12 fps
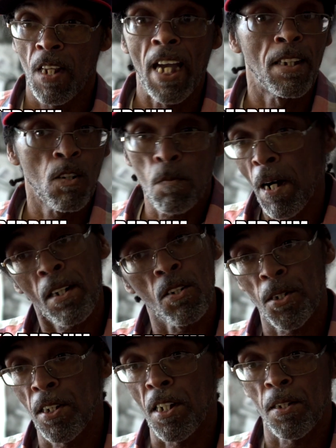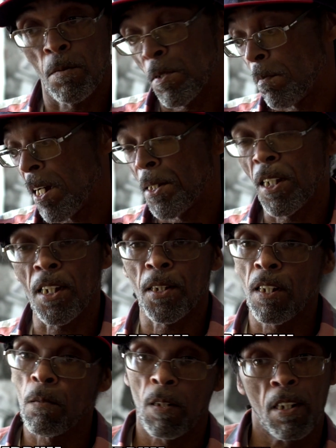Ain't nobody gonna test them. Somebody test them,